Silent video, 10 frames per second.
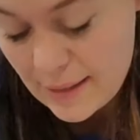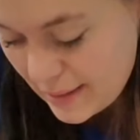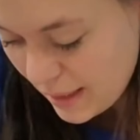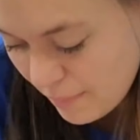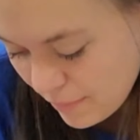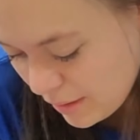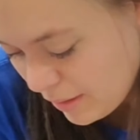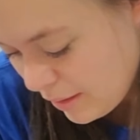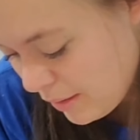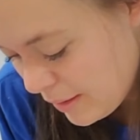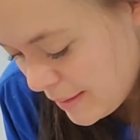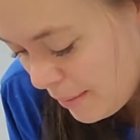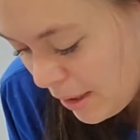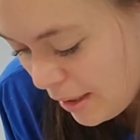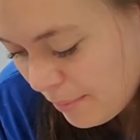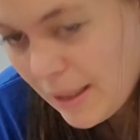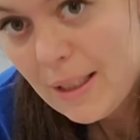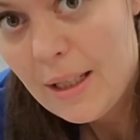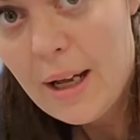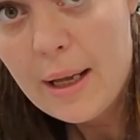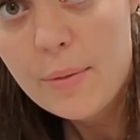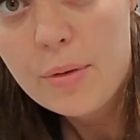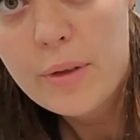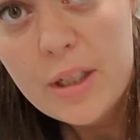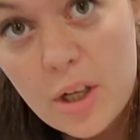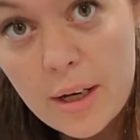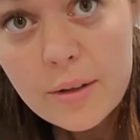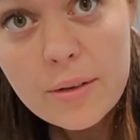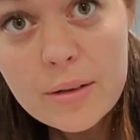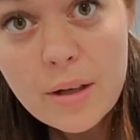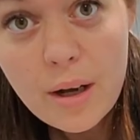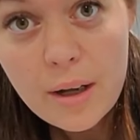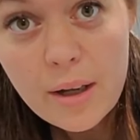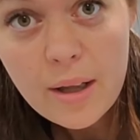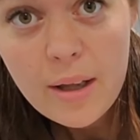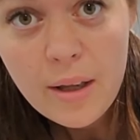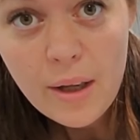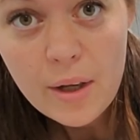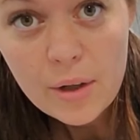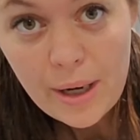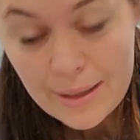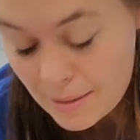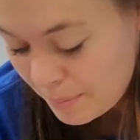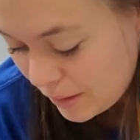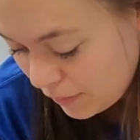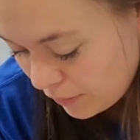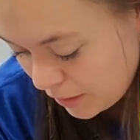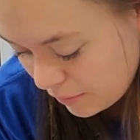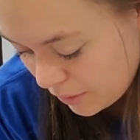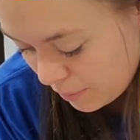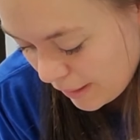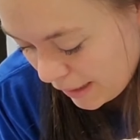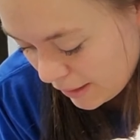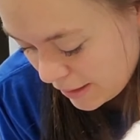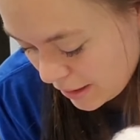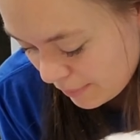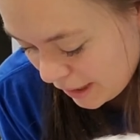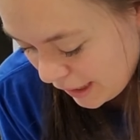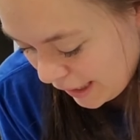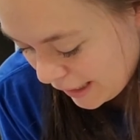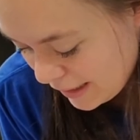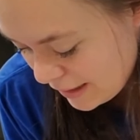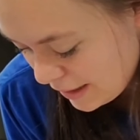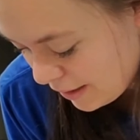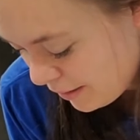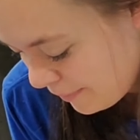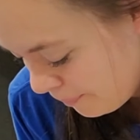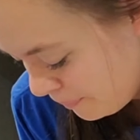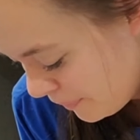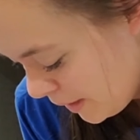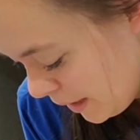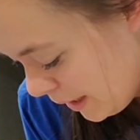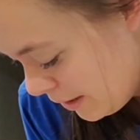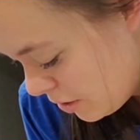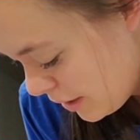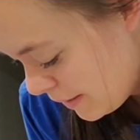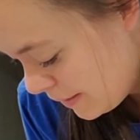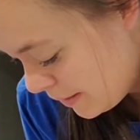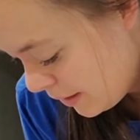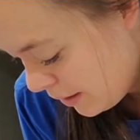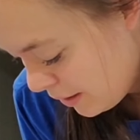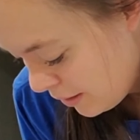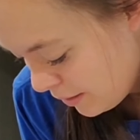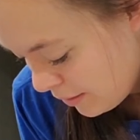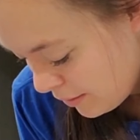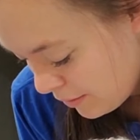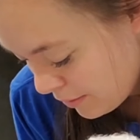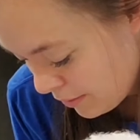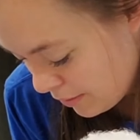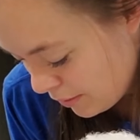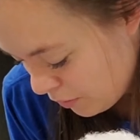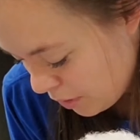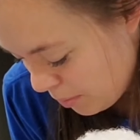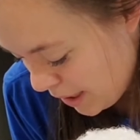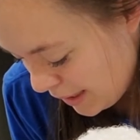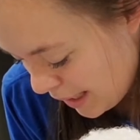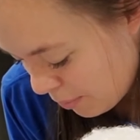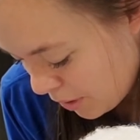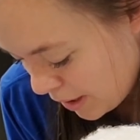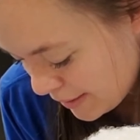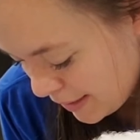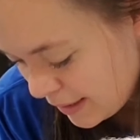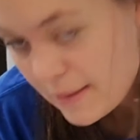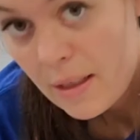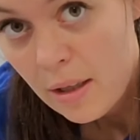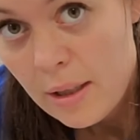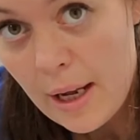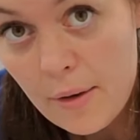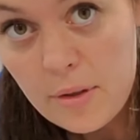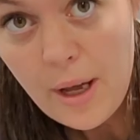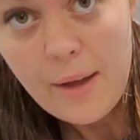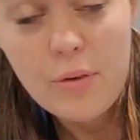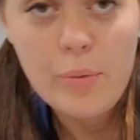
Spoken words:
the same kind of method. I will reach under the dog, grasp the foot with my non-dominant hand, and just repeat that process. Now if you have a